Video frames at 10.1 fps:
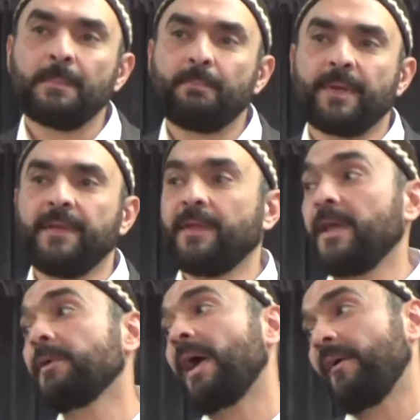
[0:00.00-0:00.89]
But in the
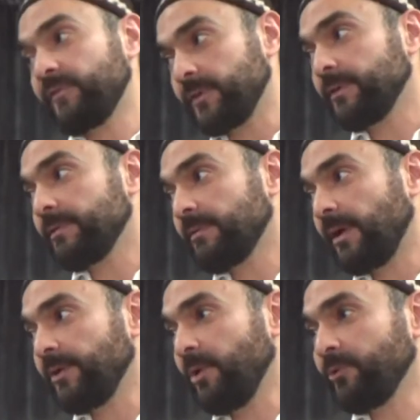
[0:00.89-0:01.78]
hereafter,
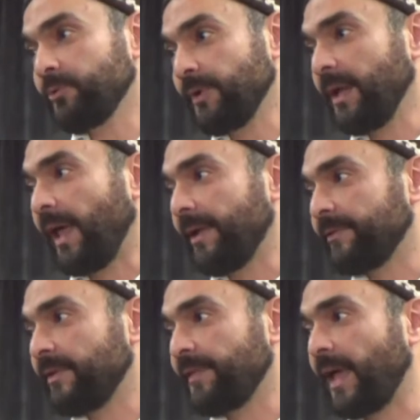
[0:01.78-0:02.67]
I also
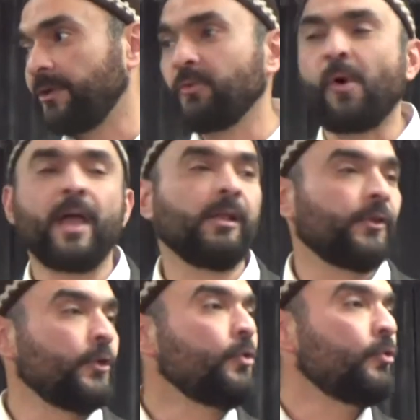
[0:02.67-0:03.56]
realized that while
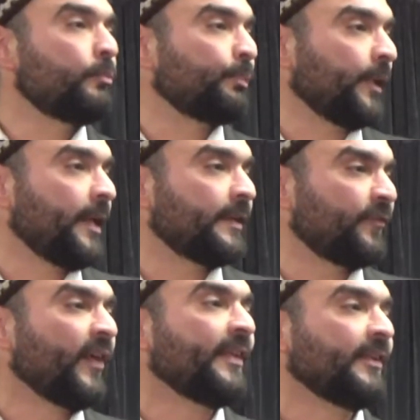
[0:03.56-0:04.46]
you play
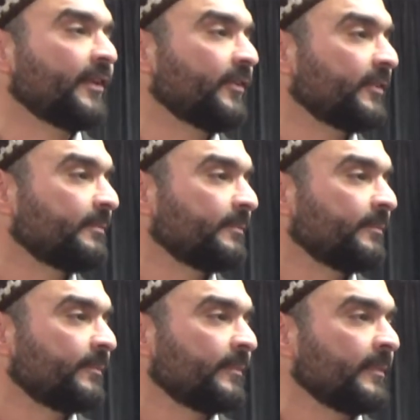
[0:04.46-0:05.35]
defendant,
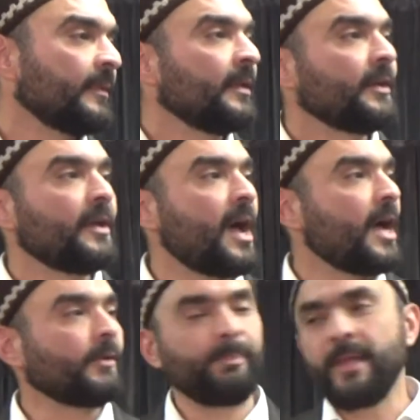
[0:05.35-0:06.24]

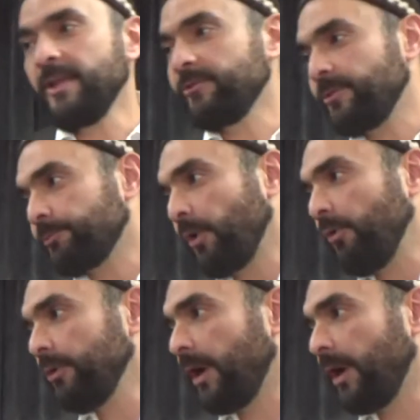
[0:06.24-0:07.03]
God plays the role